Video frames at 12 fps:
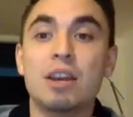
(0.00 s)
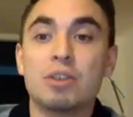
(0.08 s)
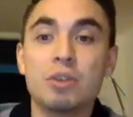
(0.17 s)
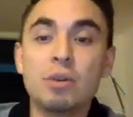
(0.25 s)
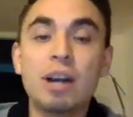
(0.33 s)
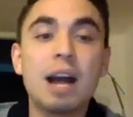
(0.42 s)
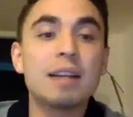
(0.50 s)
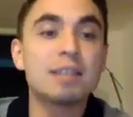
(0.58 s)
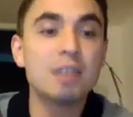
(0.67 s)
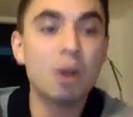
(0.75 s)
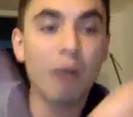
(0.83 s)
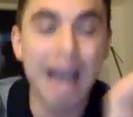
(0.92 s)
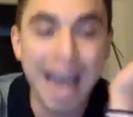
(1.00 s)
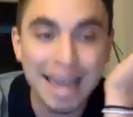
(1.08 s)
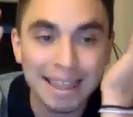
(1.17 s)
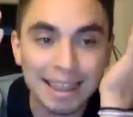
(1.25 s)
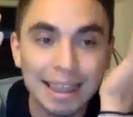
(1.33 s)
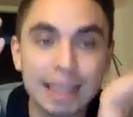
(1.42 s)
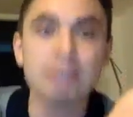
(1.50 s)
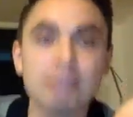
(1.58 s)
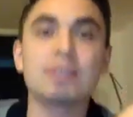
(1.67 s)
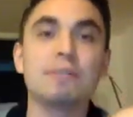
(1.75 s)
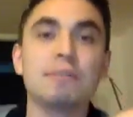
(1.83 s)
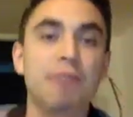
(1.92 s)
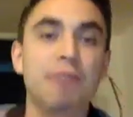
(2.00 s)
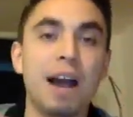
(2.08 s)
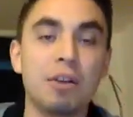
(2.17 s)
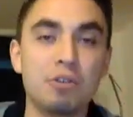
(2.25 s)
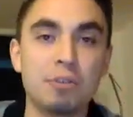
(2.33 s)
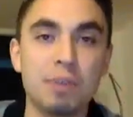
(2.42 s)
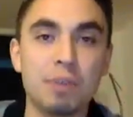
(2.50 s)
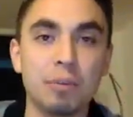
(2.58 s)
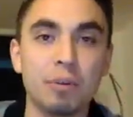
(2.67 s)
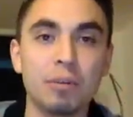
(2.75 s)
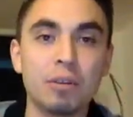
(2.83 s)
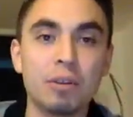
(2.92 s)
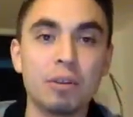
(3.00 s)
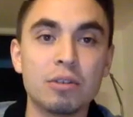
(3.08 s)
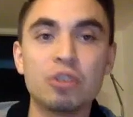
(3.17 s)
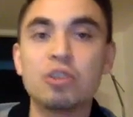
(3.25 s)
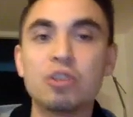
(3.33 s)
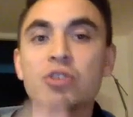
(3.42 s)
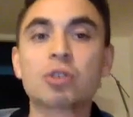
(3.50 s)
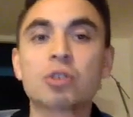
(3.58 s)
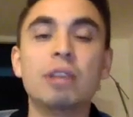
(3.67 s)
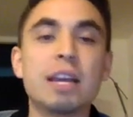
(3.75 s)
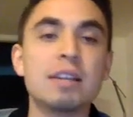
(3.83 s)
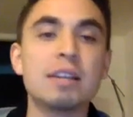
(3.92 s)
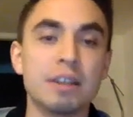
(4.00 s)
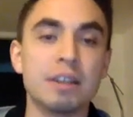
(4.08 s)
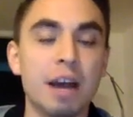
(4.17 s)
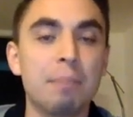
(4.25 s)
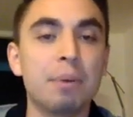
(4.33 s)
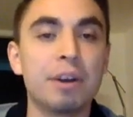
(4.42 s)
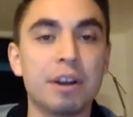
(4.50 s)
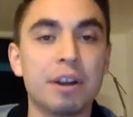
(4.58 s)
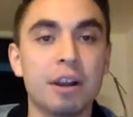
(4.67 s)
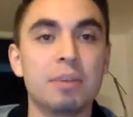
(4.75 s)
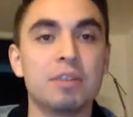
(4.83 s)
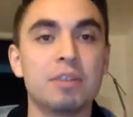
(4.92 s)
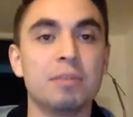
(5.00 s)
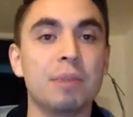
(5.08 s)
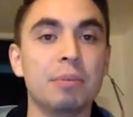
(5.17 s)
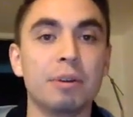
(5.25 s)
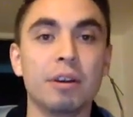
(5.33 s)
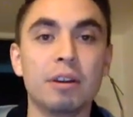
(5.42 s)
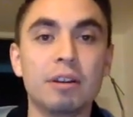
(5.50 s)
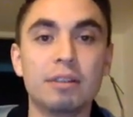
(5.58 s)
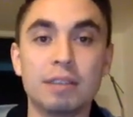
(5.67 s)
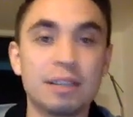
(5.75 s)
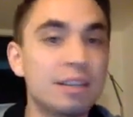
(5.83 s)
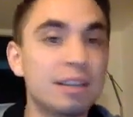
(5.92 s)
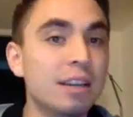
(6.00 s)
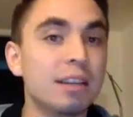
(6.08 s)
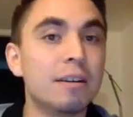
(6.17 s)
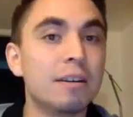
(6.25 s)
You guys know at least 500 people. You're just too lazy to not put it on a piece of paper. That's it.